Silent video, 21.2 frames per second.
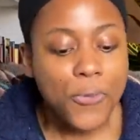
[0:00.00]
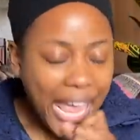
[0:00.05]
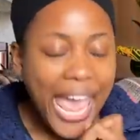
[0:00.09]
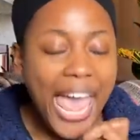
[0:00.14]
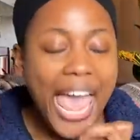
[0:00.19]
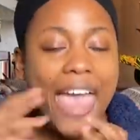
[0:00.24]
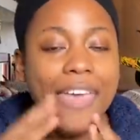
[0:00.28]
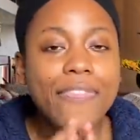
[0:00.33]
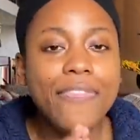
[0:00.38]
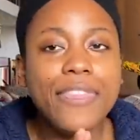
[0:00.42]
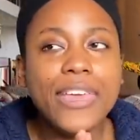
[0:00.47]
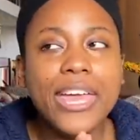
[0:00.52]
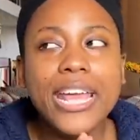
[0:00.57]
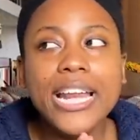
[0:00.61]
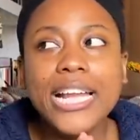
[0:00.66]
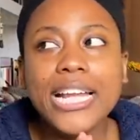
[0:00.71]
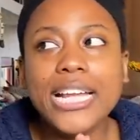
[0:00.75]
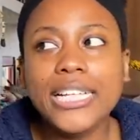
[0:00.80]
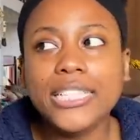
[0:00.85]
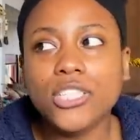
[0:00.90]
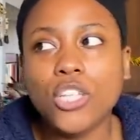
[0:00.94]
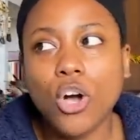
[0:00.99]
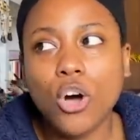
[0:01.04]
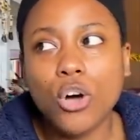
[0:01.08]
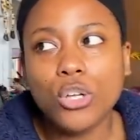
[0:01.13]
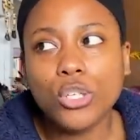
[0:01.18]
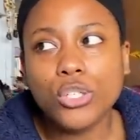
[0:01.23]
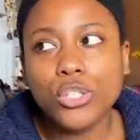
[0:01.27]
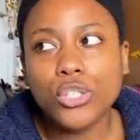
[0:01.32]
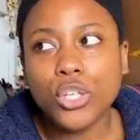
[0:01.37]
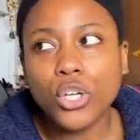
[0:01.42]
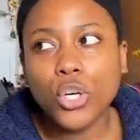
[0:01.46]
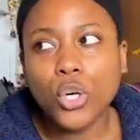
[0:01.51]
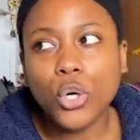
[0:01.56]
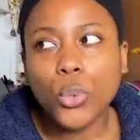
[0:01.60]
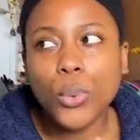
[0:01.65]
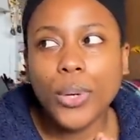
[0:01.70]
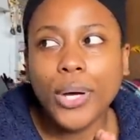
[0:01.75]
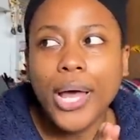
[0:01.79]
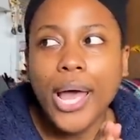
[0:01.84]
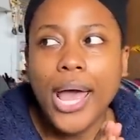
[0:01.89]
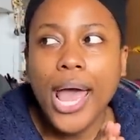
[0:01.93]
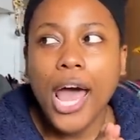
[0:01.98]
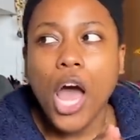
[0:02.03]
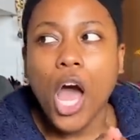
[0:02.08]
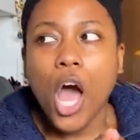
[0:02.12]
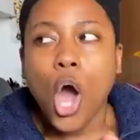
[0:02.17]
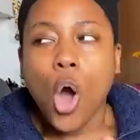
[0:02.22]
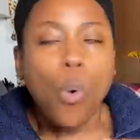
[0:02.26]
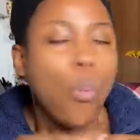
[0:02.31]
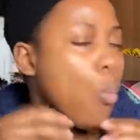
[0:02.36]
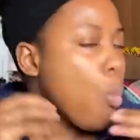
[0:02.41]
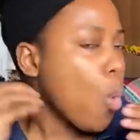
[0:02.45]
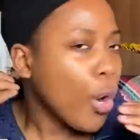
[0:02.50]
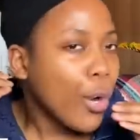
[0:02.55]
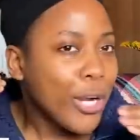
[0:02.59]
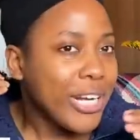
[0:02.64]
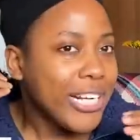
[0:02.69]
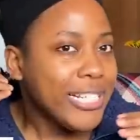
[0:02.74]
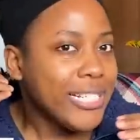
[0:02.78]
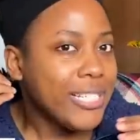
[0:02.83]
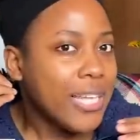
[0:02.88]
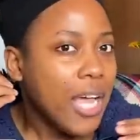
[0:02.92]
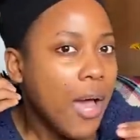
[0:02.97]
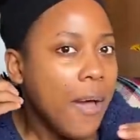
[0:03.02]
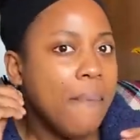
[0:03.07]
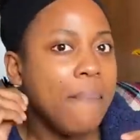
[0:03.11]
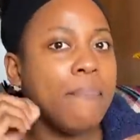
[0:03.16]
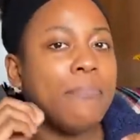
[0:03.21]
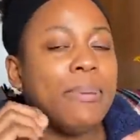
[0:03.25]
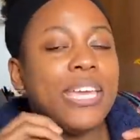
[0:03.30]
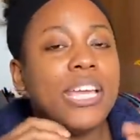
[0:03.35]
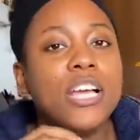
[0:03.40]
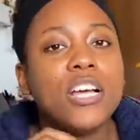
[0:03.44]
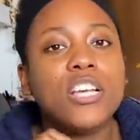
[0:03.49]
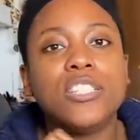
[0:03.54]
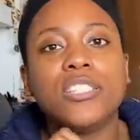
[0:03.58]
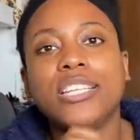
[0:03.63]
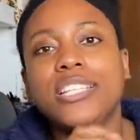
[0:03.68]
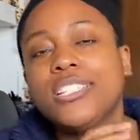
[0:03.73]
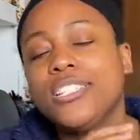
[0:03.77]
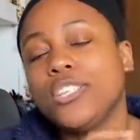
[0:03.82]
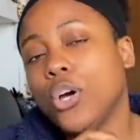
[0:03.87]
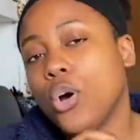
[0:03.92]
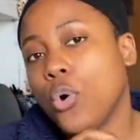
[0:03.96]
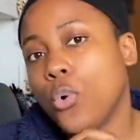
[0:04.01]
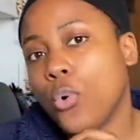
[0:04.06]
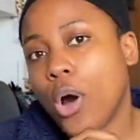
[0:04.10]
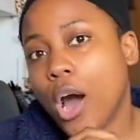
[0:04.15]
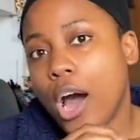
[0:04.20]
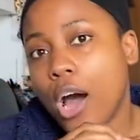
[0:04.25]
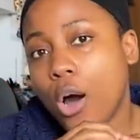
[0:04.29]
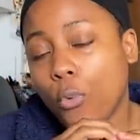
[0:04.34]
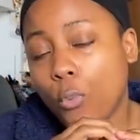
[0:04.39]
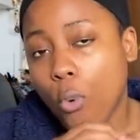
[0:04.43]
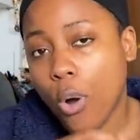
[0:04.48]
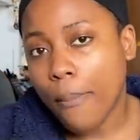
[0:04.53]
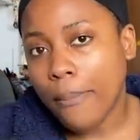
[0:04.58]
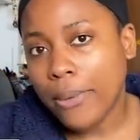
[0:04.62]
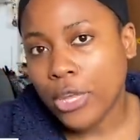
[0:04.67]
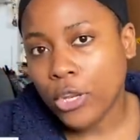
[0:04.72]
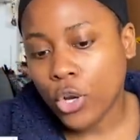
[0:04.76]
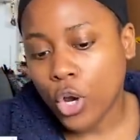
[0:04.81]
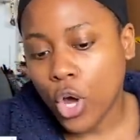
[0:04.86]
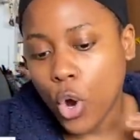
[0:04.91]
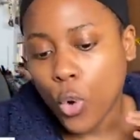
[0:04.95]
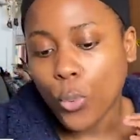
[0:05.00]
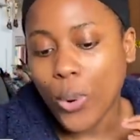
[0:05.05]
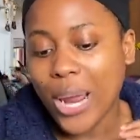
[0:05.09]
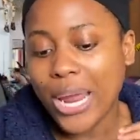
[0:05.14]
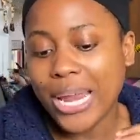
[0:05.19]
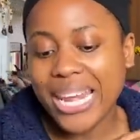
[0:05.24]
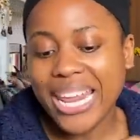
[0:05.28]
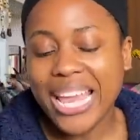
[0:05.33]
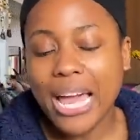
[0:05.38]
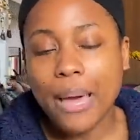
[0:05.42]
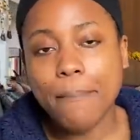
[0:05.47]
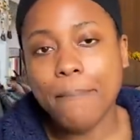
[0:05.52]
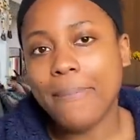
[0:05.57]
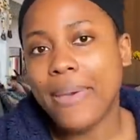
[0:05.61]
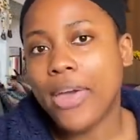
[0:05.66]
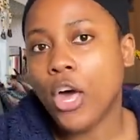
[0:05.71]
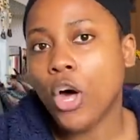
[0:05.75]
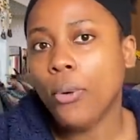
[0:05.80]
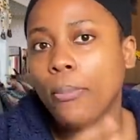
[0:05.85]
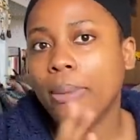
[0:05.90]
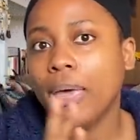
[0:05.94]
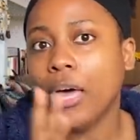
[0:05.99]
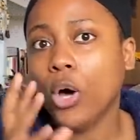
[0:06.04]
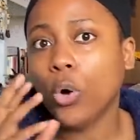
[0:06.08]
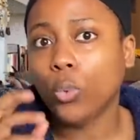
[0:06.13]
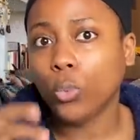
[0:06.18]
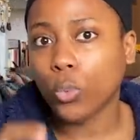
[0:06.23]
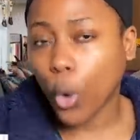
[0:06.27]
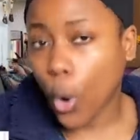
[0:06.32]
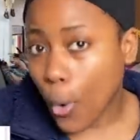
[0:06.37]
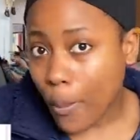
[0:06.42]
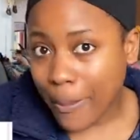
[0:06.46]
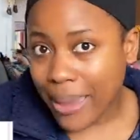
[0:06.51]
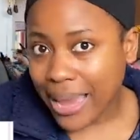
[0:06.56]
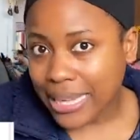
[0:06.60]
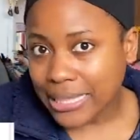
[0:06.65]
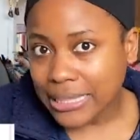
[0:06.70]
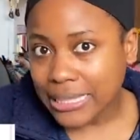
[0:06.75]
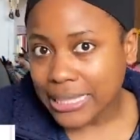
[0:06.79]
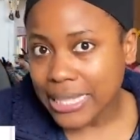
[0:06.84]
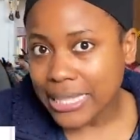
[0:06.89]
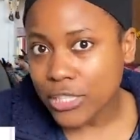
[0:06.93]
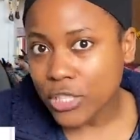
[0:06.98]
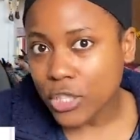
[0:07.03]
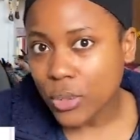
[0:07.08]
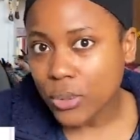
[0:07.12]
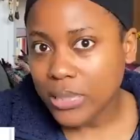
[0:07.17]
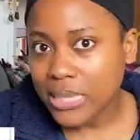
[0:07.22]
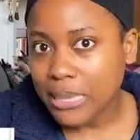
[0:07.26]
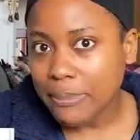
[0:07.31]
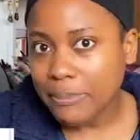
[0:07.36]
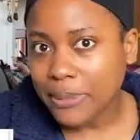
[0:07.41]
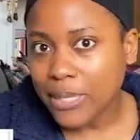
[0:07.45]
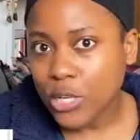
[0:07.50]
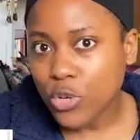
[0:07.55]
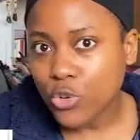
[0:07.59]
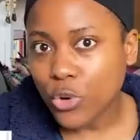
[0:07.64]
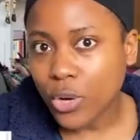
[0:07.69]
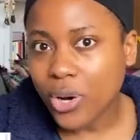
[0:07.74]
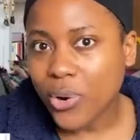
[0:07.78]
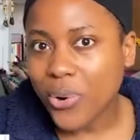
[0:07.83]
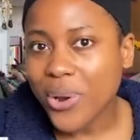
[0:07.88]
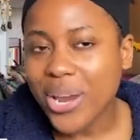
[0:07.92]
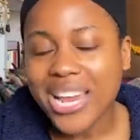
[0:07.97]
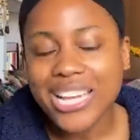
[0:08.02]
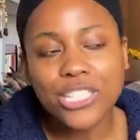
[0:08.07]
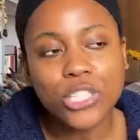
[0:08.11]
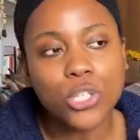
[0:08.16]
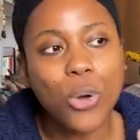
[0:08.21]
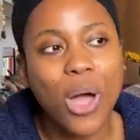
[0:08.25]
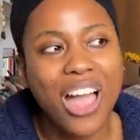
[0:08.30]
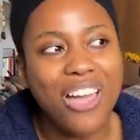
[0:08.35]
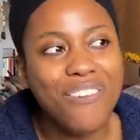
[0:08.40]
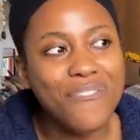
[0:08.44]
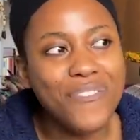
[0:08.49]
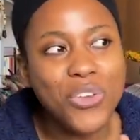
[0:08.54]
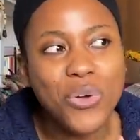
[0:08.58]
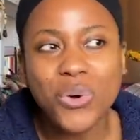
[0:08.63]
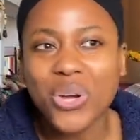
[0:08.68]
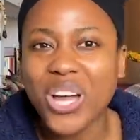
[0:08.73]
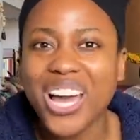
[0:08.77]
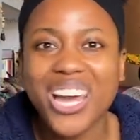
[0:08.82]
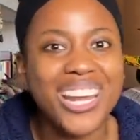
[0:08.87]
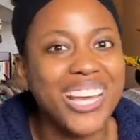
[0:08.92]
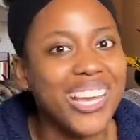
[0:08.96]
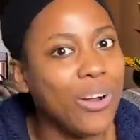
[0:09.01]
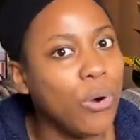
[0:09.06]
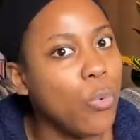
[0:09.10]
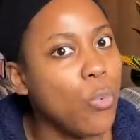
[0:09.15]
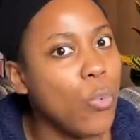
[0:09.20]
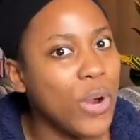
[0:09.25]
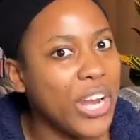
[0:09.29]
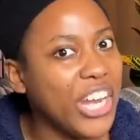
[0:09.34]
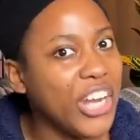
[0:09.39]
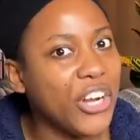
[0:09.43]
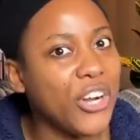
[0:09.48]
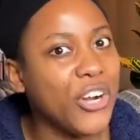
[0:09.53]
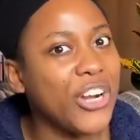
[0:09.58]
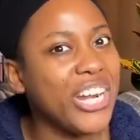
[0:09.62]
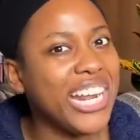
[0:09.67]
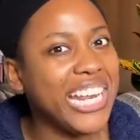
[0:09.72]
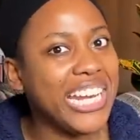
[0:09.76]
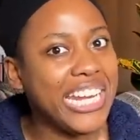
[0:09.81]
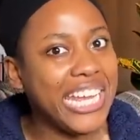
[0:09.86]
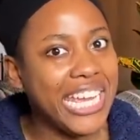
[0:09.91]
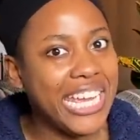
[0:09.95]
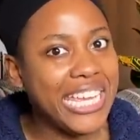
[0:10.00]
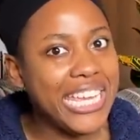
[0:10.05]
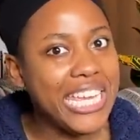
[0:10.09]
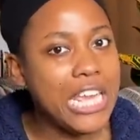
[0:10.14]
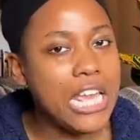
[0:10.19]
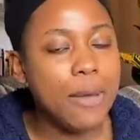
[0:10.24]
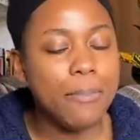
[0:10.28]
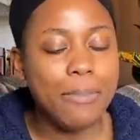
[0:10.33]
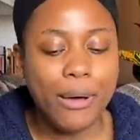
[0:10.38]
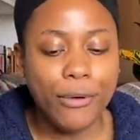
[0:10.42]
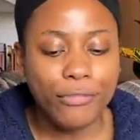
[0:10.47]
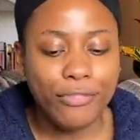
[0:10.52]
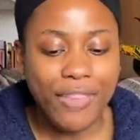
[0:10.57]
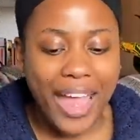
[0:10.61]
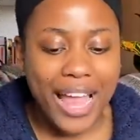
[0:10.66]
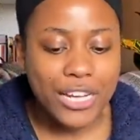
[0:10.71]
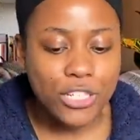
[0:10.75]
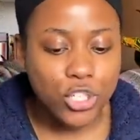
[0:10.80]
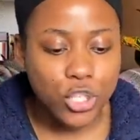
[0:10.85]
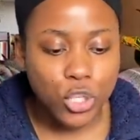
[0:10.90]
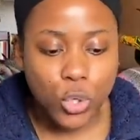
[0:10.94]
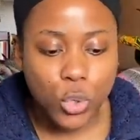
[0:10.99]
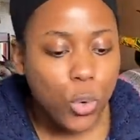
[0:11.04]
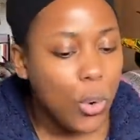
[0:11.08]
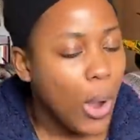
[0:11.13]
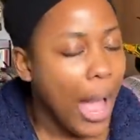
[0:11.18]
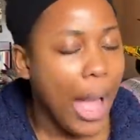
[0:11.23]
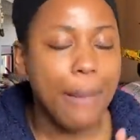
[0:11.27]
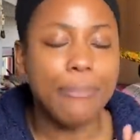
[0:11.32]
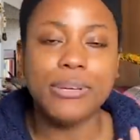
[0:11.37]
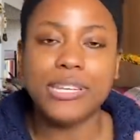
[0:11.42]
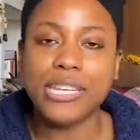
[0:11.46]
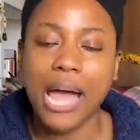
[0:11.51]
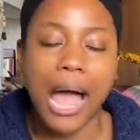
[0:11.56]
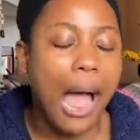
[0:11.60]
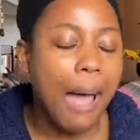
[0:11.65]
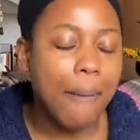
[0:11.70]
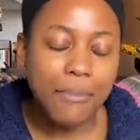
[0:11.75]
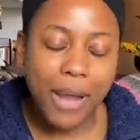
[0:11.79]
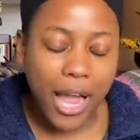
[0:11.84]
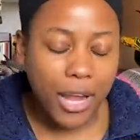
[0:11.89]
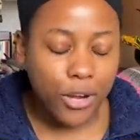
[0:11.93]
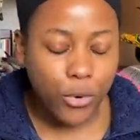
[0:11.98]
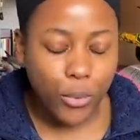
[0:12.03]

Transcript: And then it's also worrisome because it's a woman writing a male-male romance that's so deeply triggering. So I feel kind of weird and icky about that too. I'm not